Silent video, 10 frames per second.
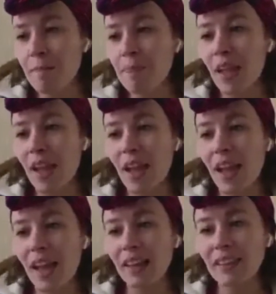
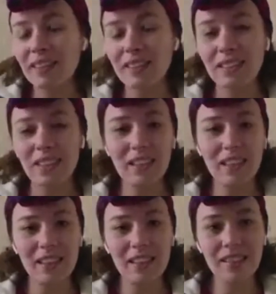And
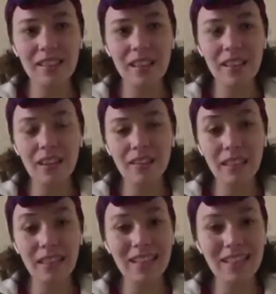
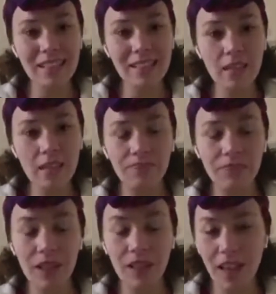today's
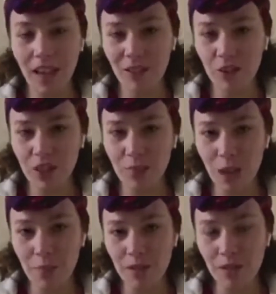live stream
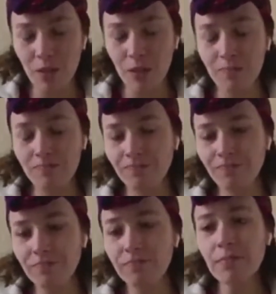episode,
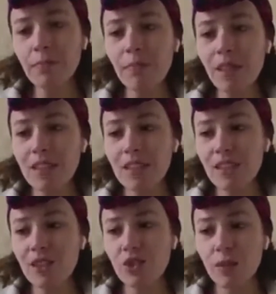this is
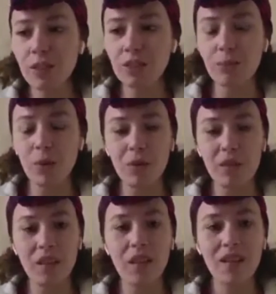streaming to both
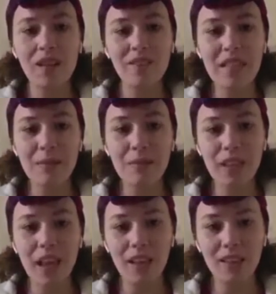Facebook
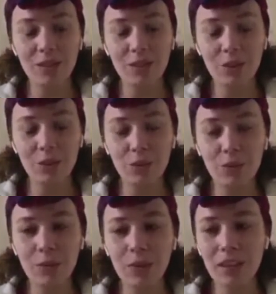and YouTube.
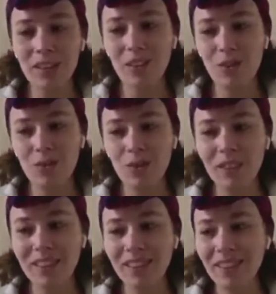
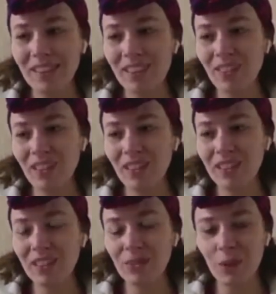Hopefully, if all
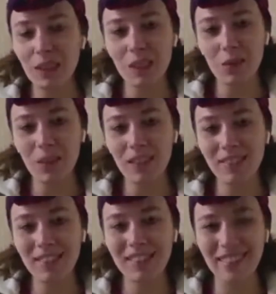is working well,
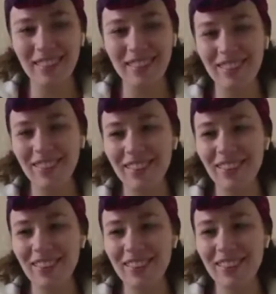you can
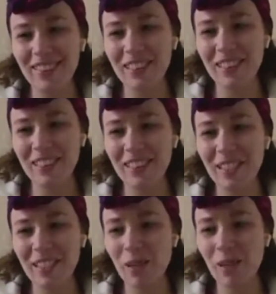all see me on both
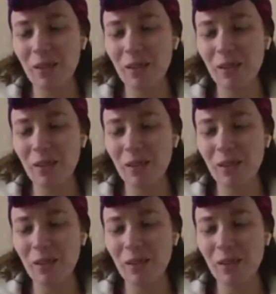platforms.